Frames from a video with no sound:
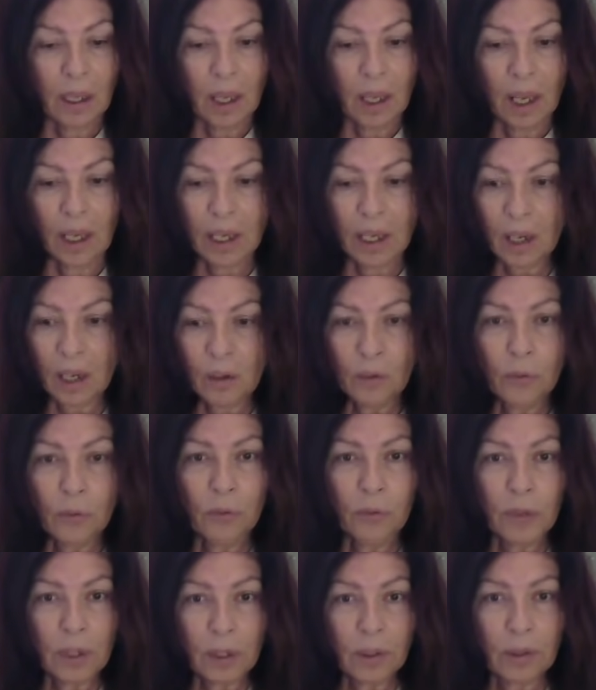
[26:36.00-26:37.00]
And I don't
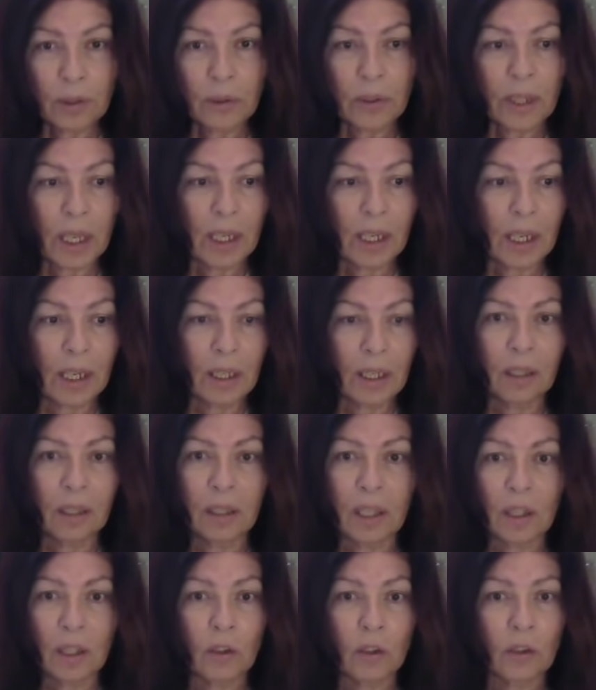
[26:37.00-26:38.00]
feel that
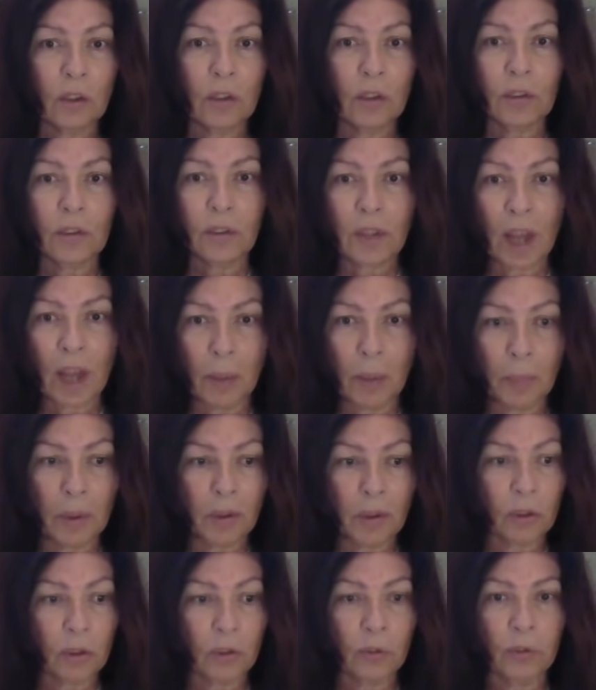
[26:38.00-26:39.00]
anything should stop
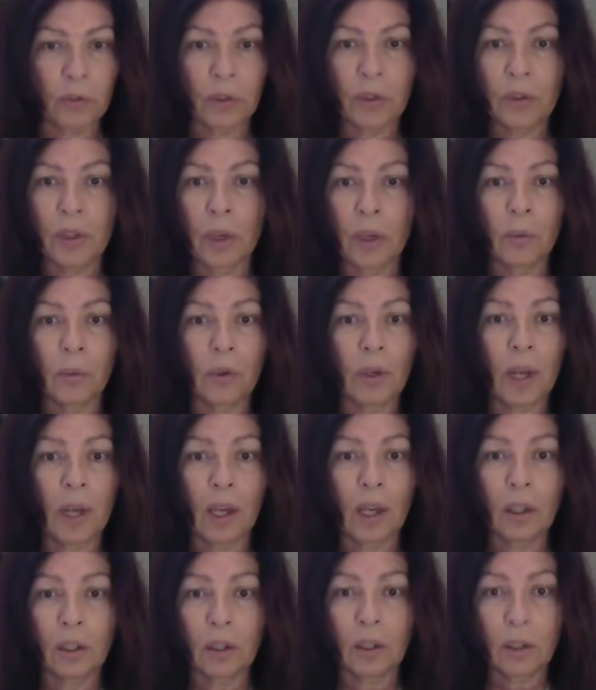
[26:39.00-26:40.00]
us or feel that we're
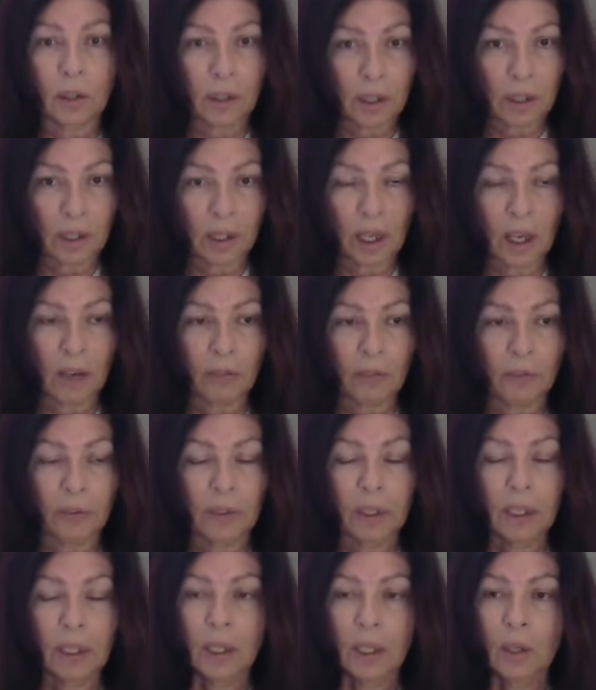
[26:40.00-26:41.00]
not good enough,
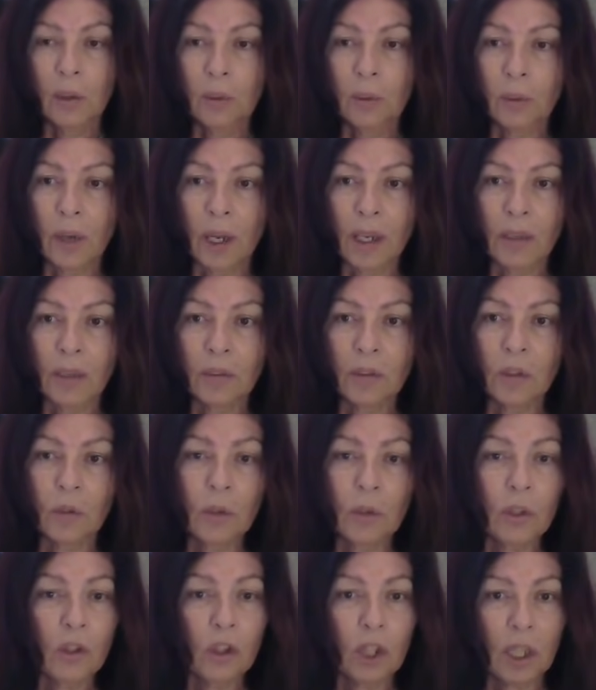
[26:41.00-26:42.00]
right, to
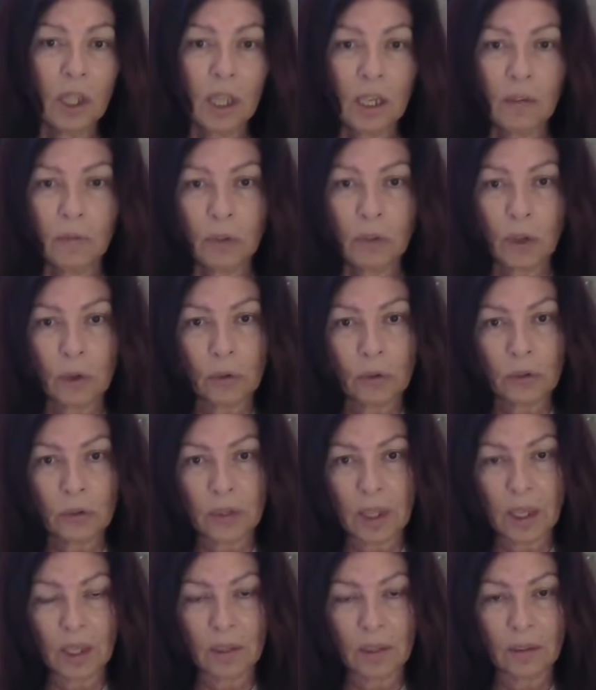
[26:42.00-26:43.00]
achieve those
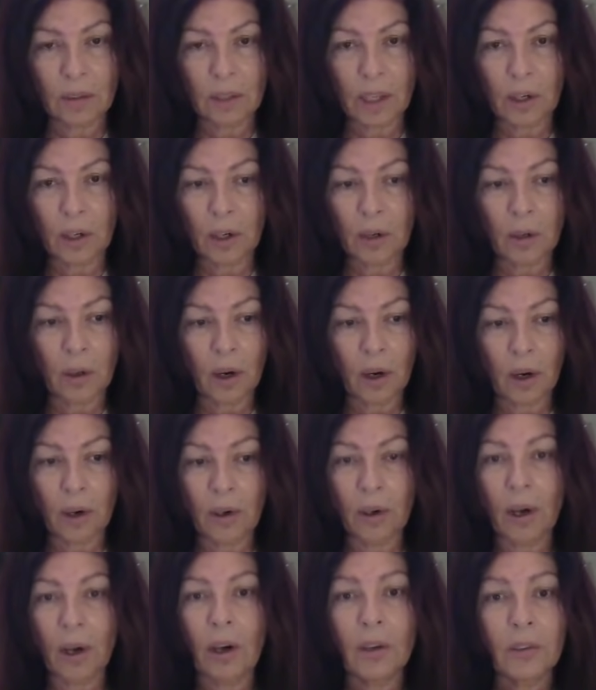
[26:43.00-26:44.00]
things that are
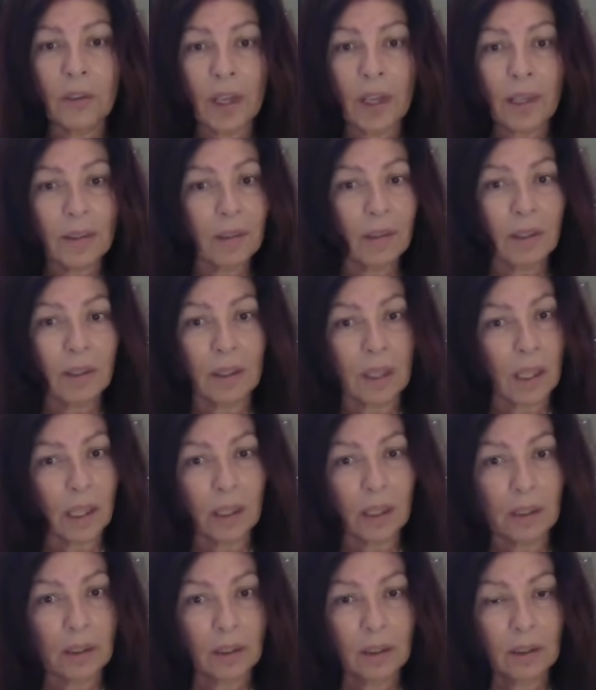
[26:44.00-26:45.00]
our
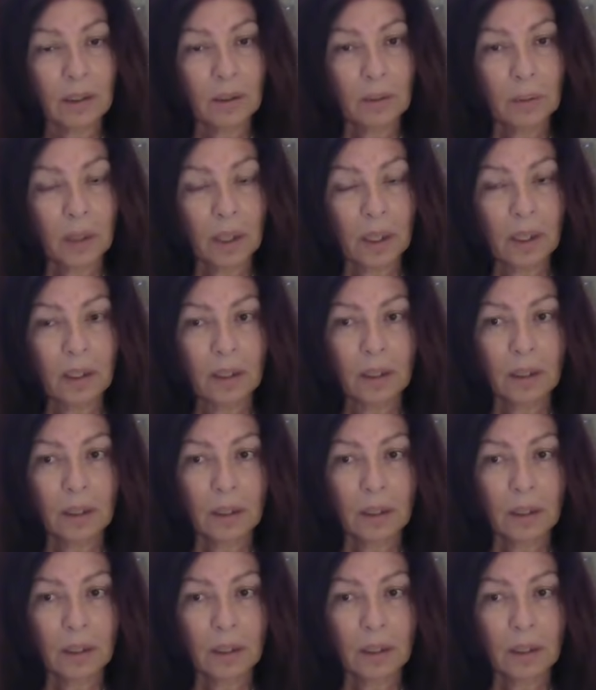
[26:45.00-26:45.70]
destiny, right?